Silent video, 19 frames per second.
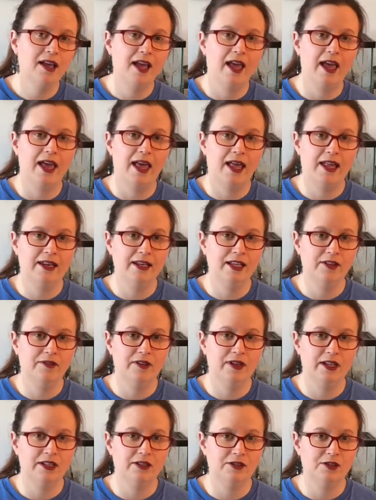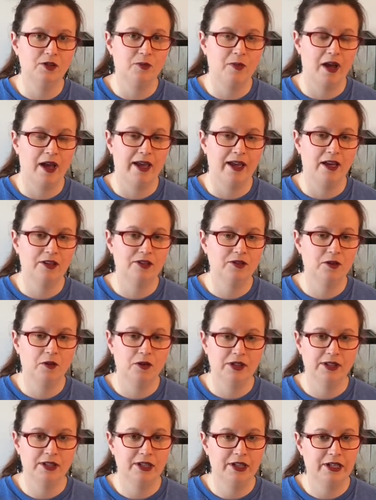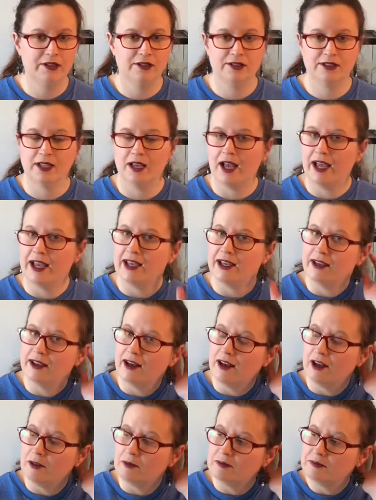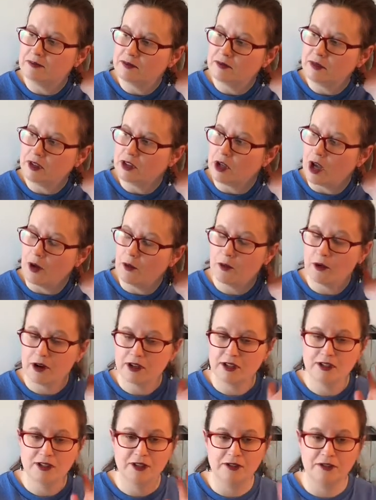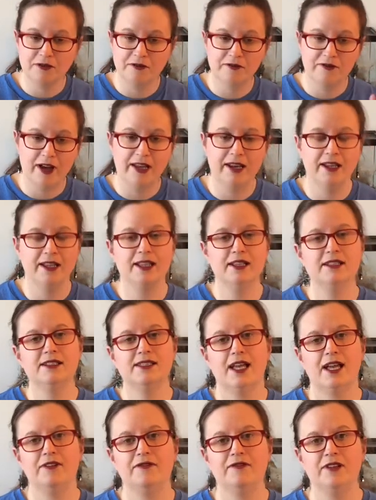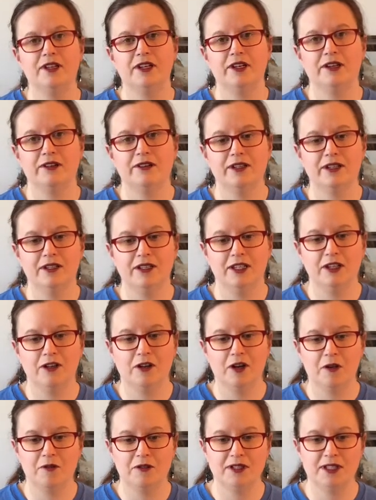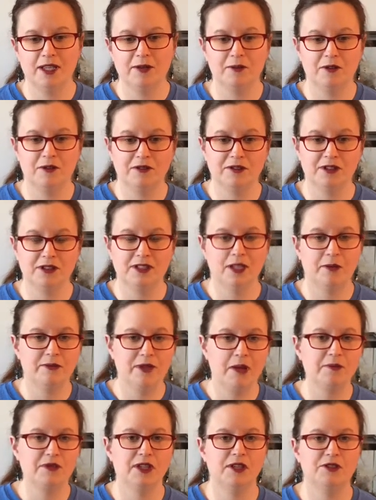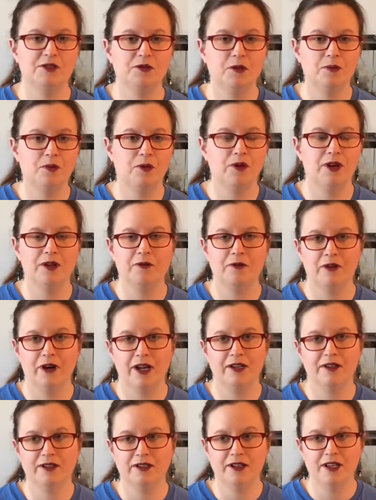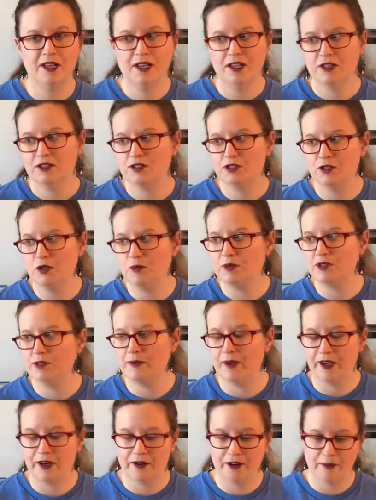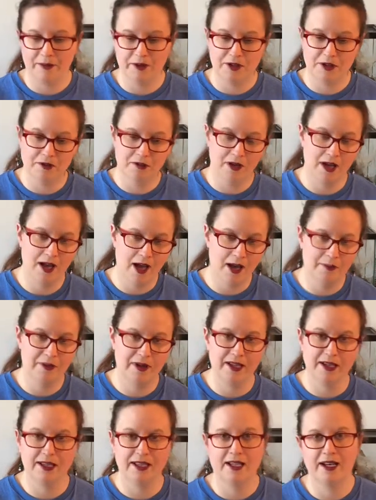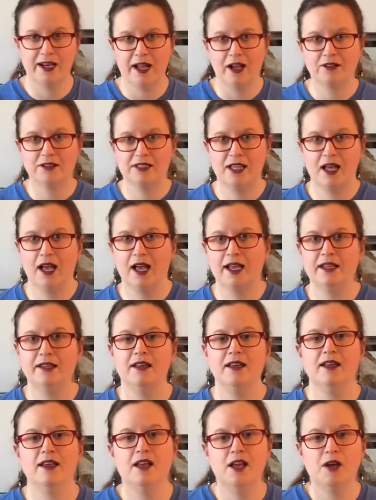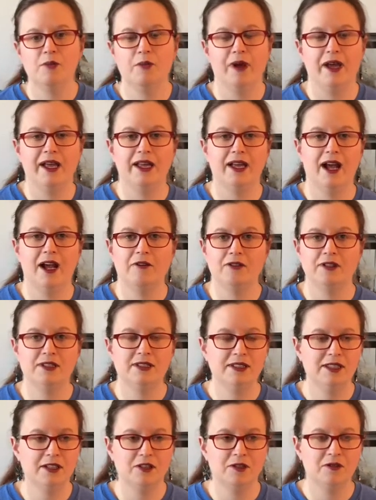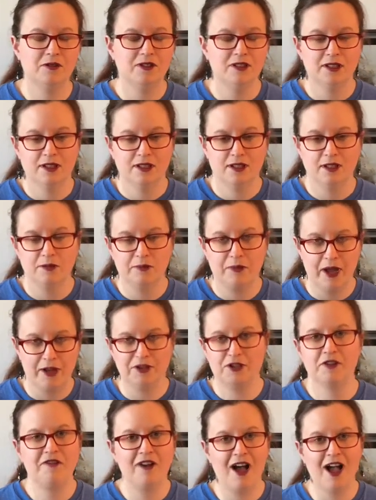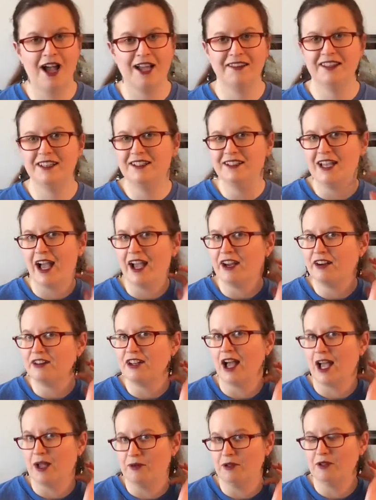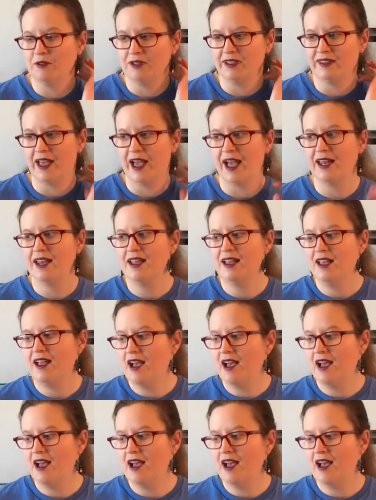and even into my adult years, I worked to fight against that fear, and I was able to sometimes get to a point where I could scoop a spider up into a cup and get it outside, but I was still petrified the entire time doing that.